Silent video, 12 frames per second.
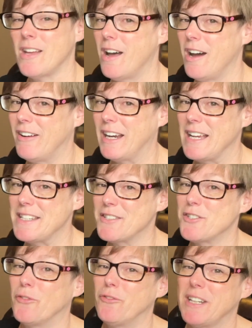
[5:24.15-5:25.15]
All right, guys, so
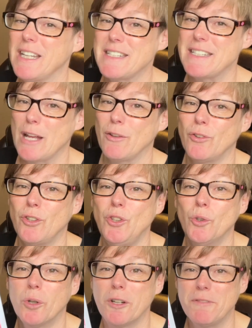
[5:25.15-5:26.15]
don't forget, download
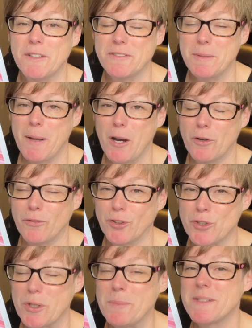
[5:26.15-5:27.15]
your 50 powerful
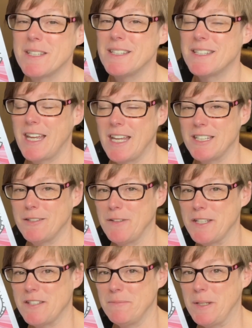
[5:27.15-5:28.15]
scripts to end
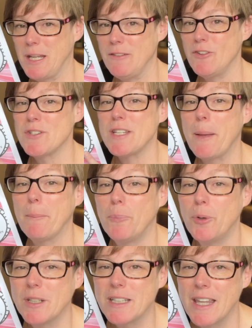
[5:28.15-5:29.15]
offensive behaviors and
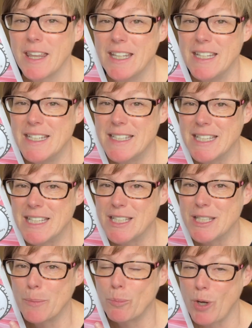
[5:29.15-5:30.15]
put these
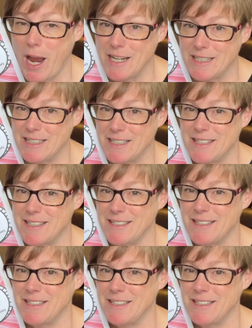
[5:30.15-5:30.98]
into practice.